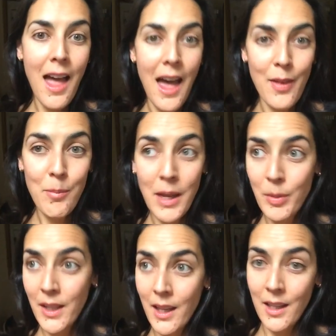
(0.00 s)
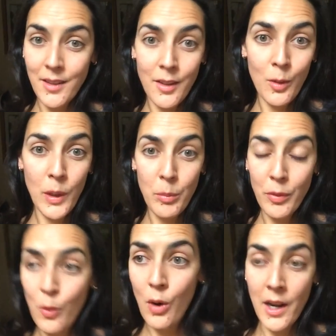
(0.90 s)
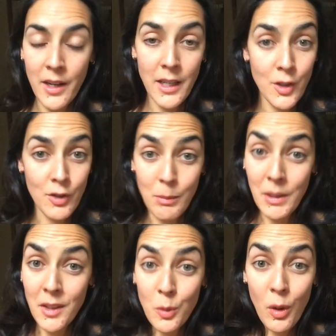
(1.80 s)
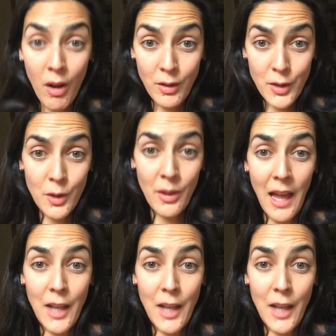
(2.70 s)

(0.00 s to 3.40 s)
And then maybe it gets to the week before and an injury means you can't do that,